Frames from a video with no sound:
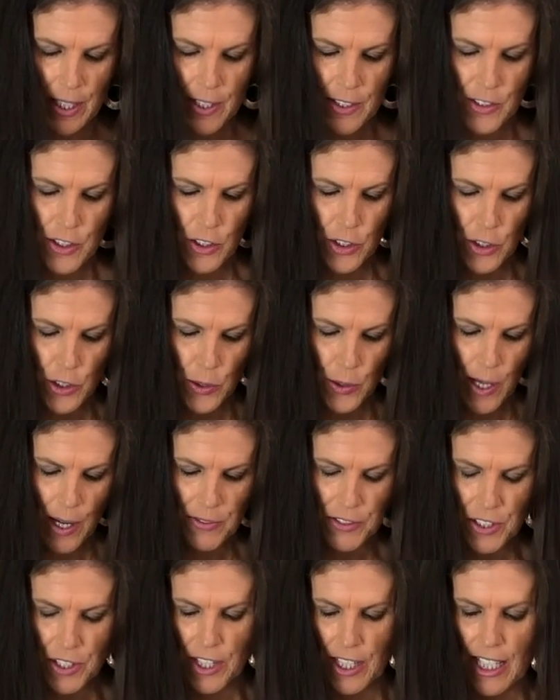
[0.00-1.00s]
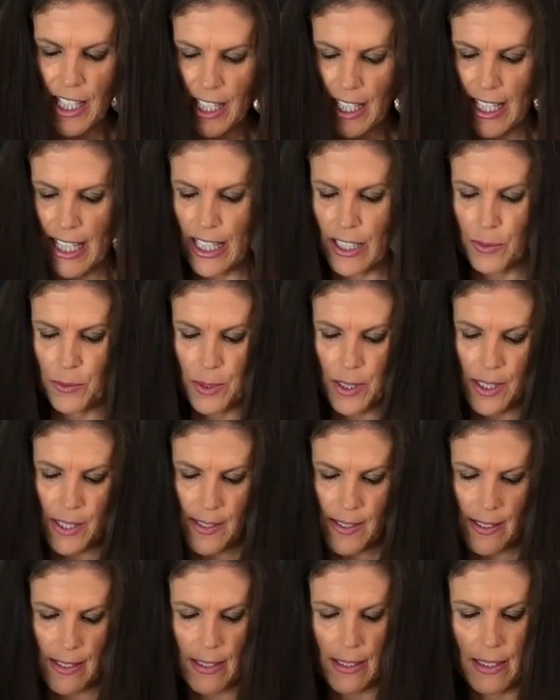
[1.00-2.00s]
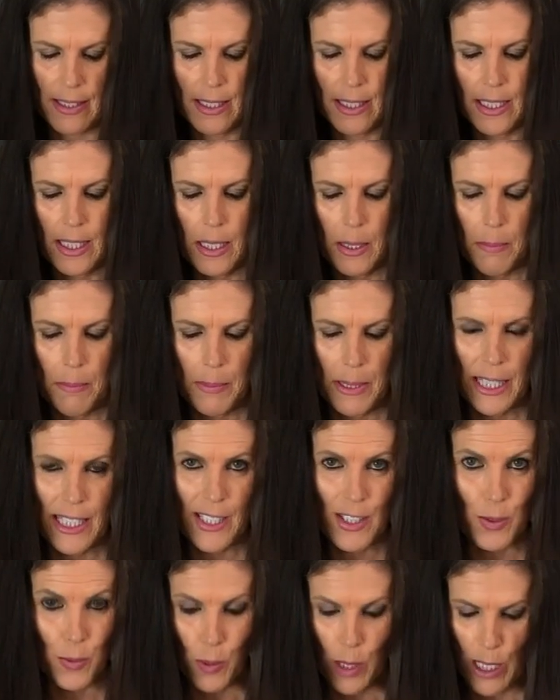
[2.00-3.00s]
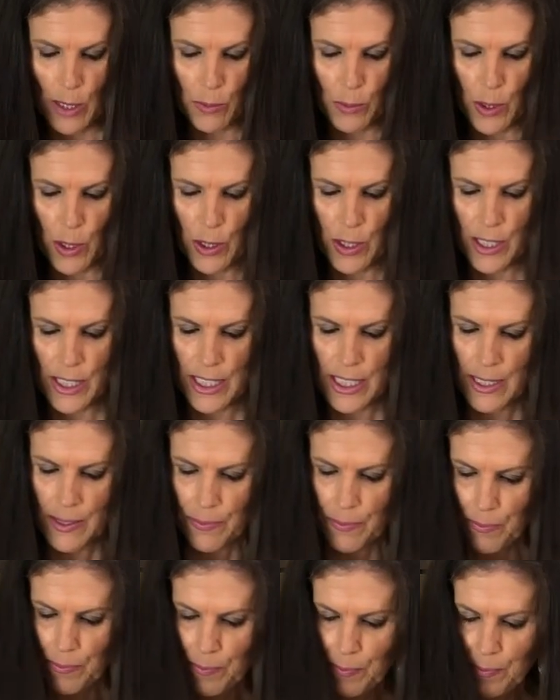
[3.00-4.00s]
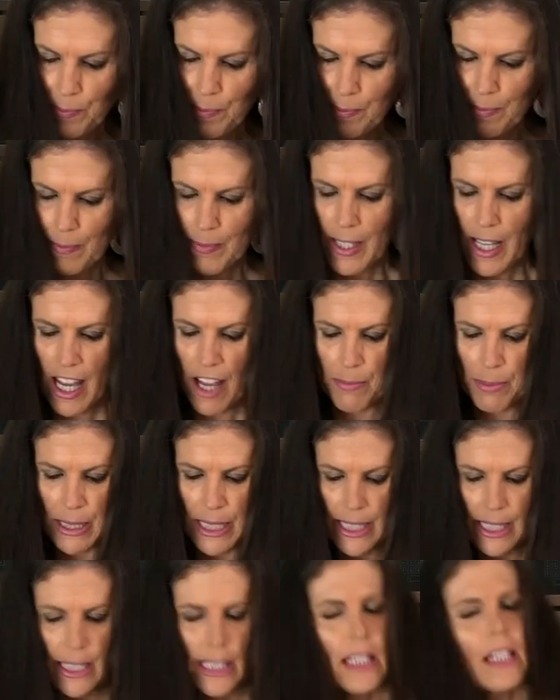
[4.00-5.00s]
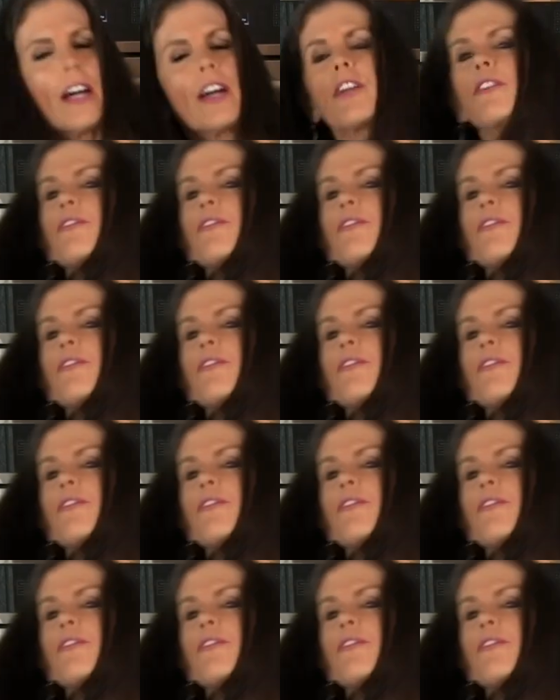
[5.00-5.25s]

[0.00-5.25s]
So you do have to think ahead with this, but it's well worth it. I've been eating a lot